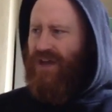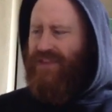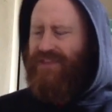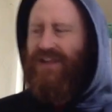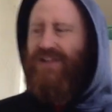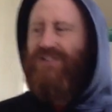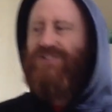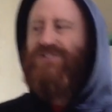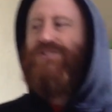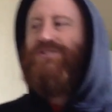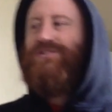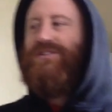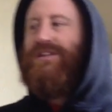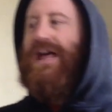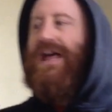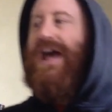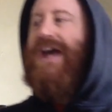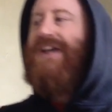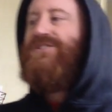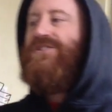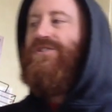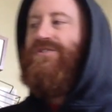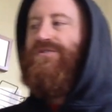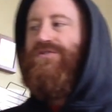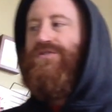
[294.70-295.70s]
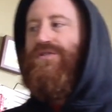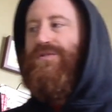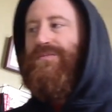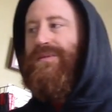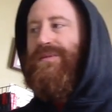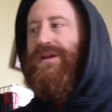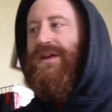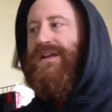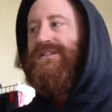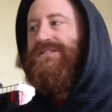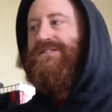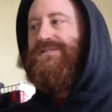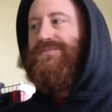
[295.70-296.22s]
think it's called lacto
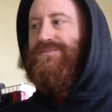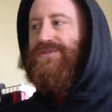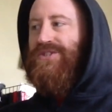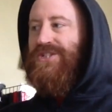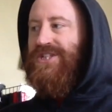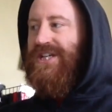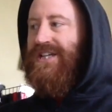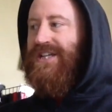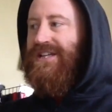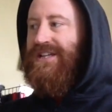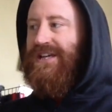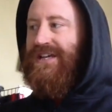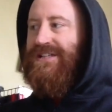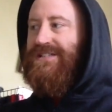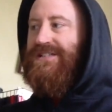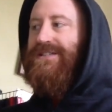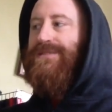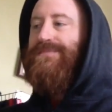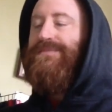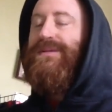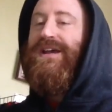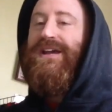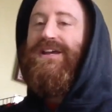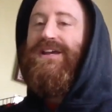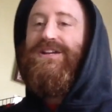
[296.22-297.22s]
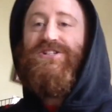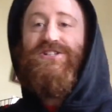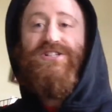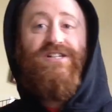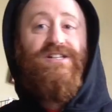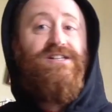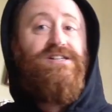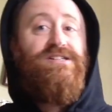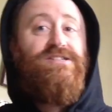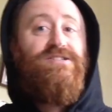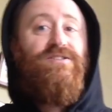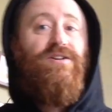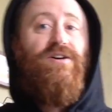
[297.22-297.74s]
ferment, some chilies to make a
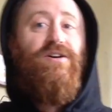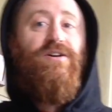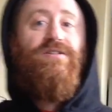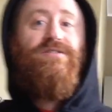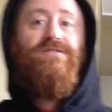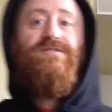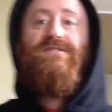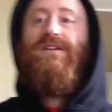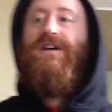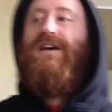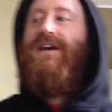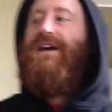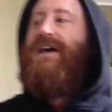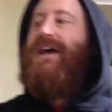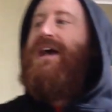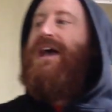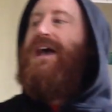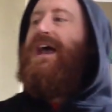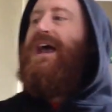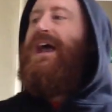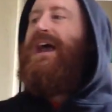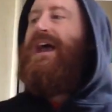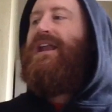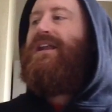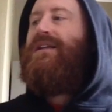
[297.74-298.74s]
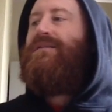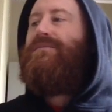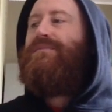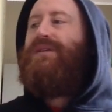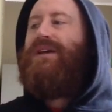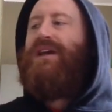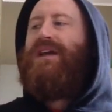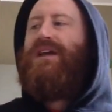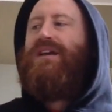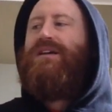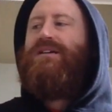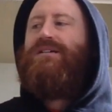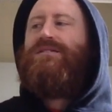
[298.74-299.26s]
chili sauce. And
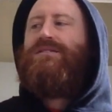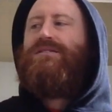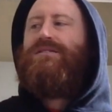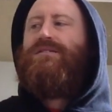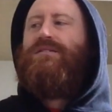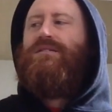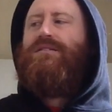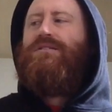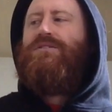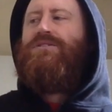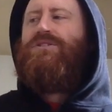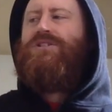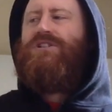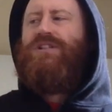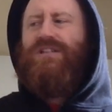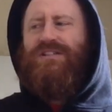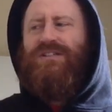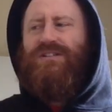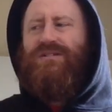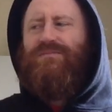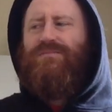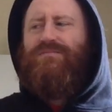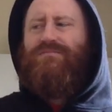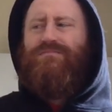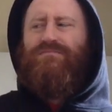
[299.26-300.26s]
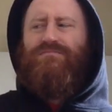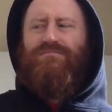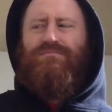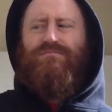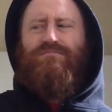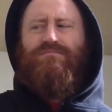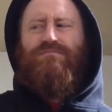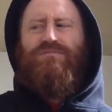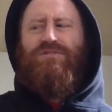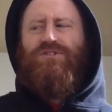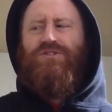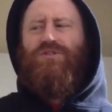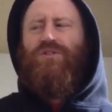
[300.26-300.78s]
because chilies are
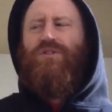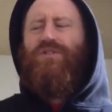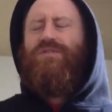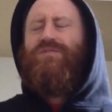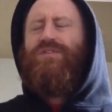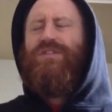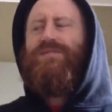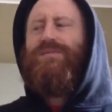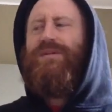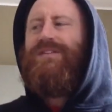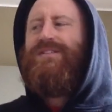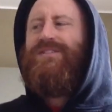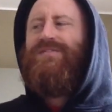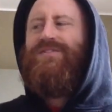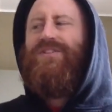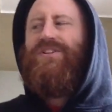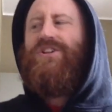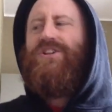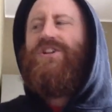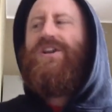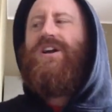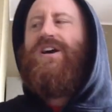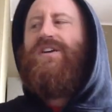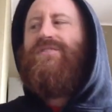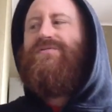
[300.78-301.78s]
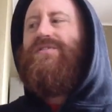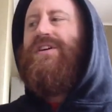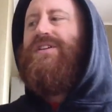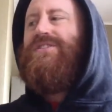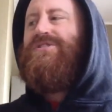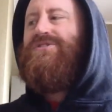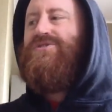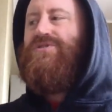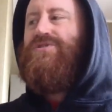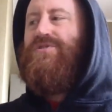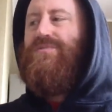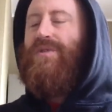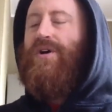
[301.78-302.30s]
sort of expensive and you can't find
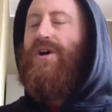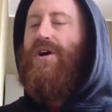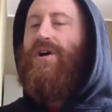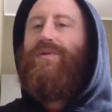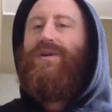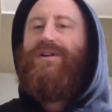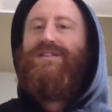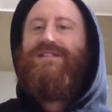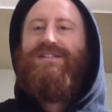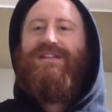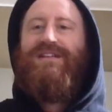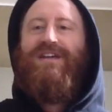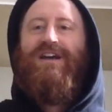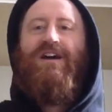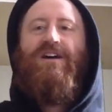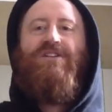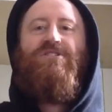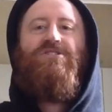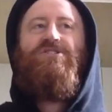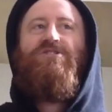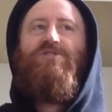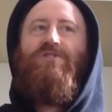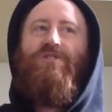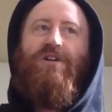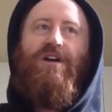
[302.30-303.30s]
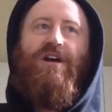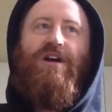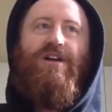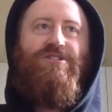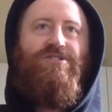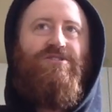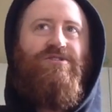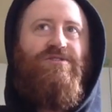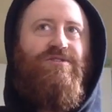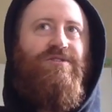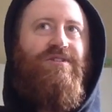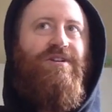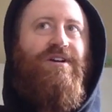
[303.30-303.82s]
super hot ones here. I just thought I'd
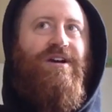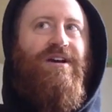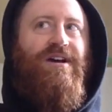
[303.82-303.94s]
do